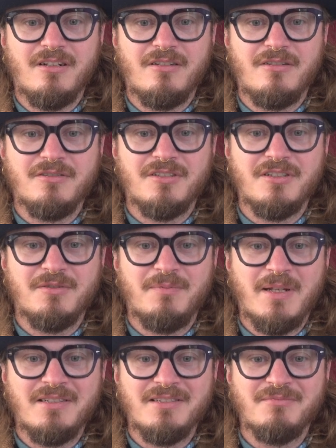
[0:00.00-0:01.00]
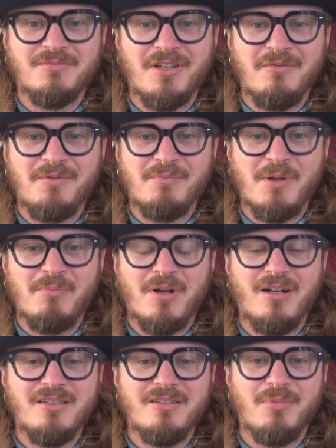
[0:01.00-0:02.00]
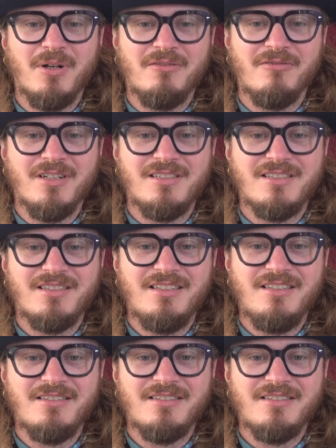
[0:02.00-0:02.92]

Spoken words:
also spending some time with my partner by the Red Sea,